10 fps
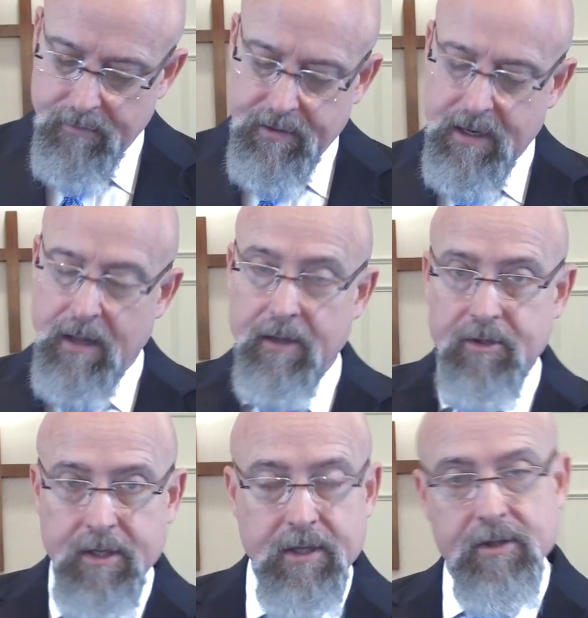
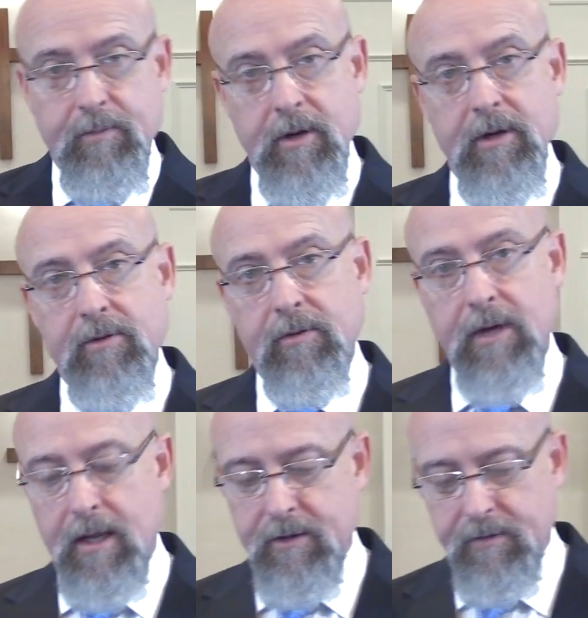theology and experiential
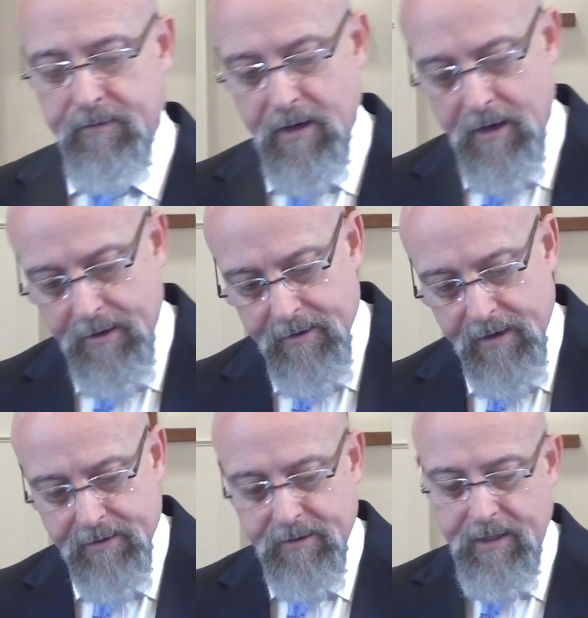knowledge of God.
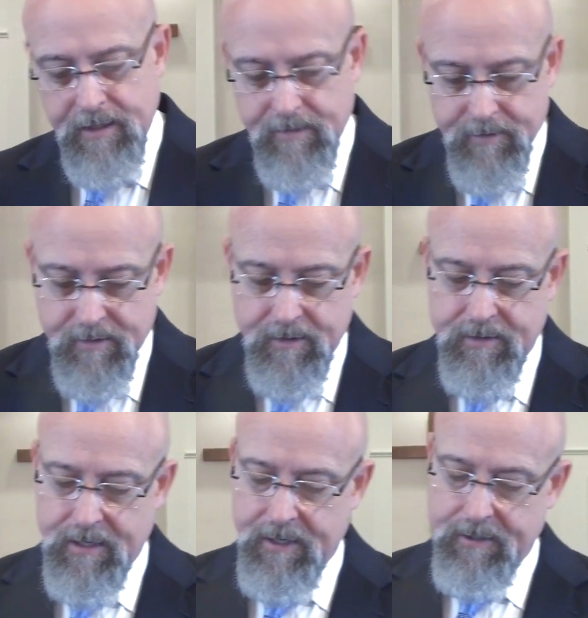That's the intimacy
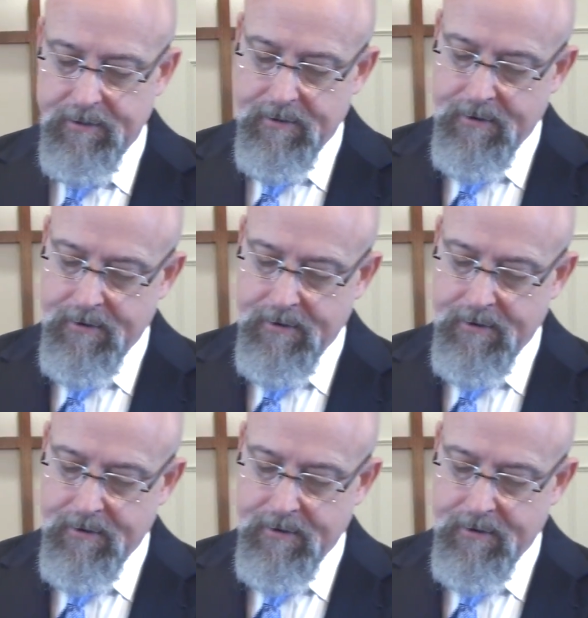stage.